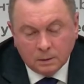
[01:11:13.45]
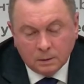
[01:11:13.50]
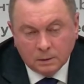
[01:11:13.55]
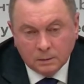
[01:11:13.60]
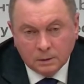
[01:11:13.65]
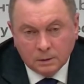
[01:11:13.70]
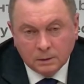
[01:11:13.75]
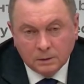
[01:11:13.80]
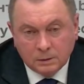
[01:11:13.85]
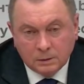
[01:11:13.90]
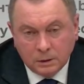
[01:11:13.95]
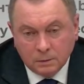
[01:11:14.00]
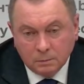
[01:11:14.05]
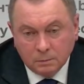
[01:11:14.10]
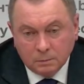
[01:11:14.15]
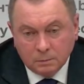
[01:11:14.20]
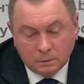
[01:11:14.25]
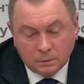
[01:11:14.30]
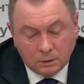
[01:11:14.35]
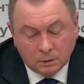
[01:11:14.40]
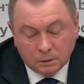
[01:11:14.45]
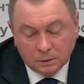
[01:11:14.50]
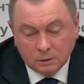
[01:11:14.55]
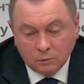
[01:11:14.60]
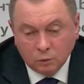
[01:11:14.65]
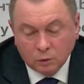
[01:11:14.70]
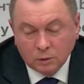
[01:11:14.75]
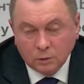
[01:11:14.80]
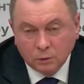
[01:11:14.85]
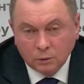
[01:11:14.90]
these measures, but
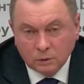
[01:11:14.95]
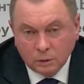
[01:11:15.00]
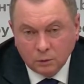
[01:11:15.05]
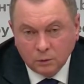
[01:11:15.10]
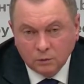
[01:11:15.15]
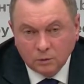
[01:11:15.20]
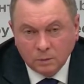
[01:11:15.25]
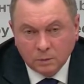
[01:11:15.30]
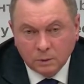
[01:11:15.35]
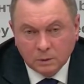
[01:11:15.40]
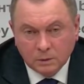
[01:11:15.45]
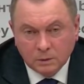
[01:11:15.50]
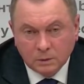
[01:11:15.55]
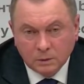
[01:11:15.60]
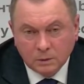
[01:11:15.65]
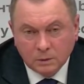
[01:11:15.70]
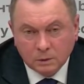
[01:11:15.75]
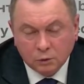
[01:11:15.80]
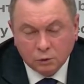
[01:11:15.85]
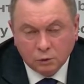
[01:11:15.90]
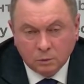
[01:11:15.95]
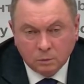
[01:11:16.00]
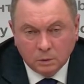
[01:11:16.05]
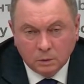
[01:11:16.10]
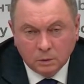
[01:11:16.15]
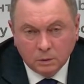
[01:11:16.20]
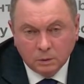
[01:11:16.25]
believe me, we are working